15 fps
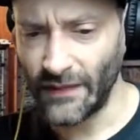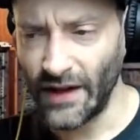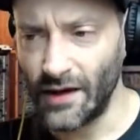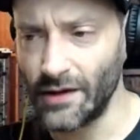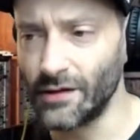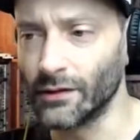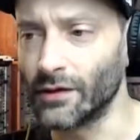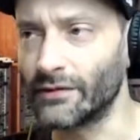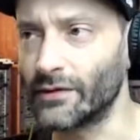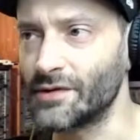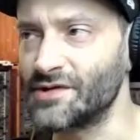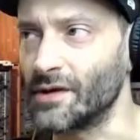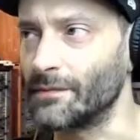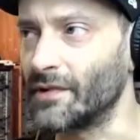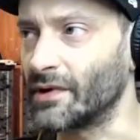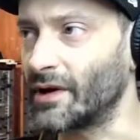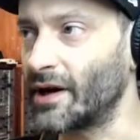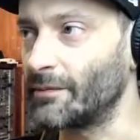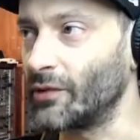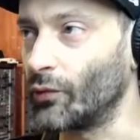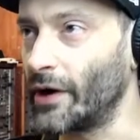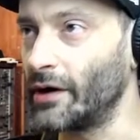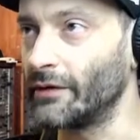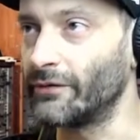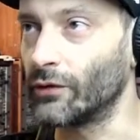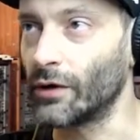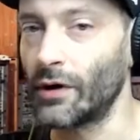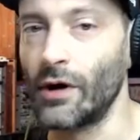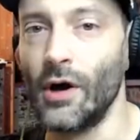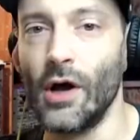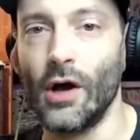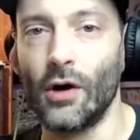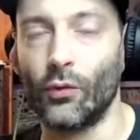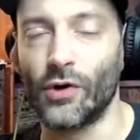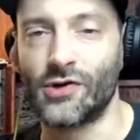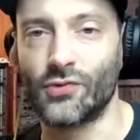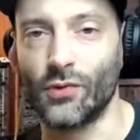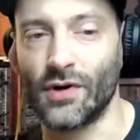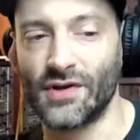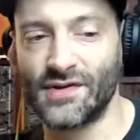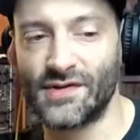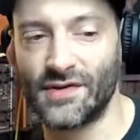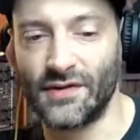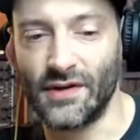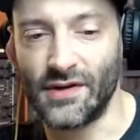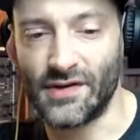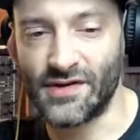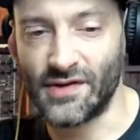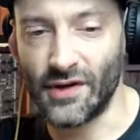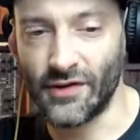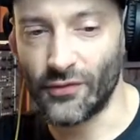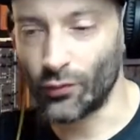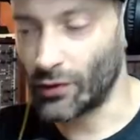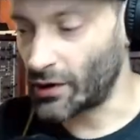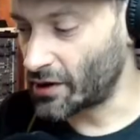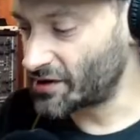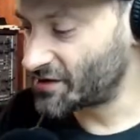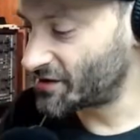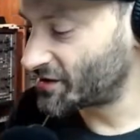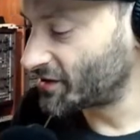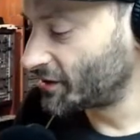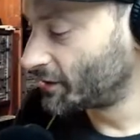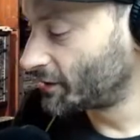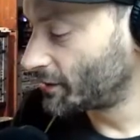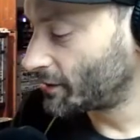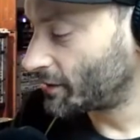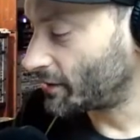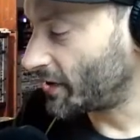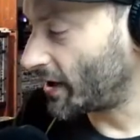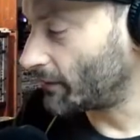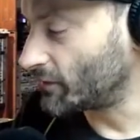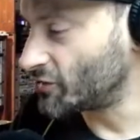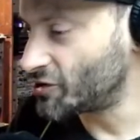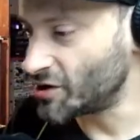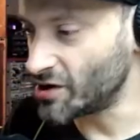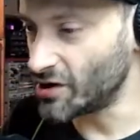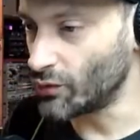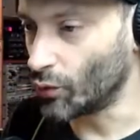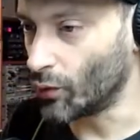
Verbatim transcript: he delivered something that I've been waiting for, which was the SynthWorks M G